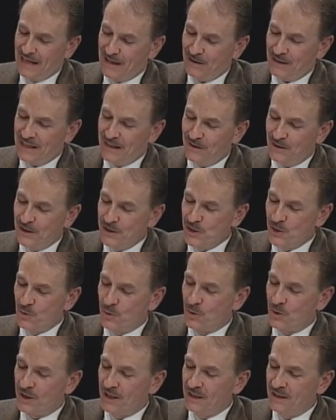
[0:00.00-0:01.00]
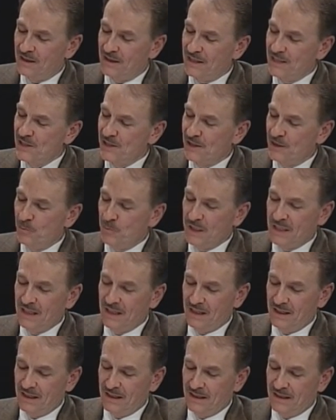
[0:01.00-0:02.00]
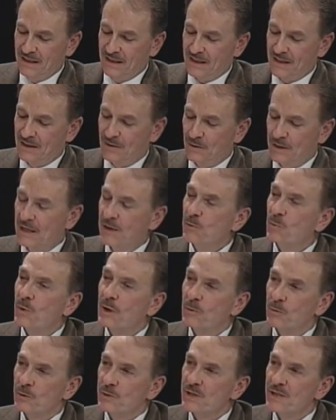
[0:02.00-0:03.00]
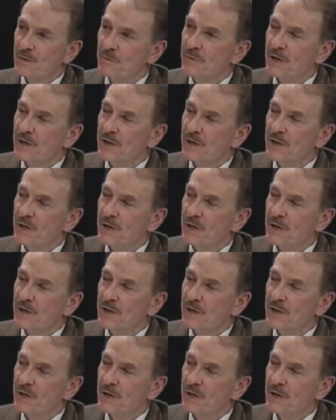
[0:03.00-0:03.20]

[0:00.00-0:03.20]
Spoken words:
How did you organize in the beginning, and what were some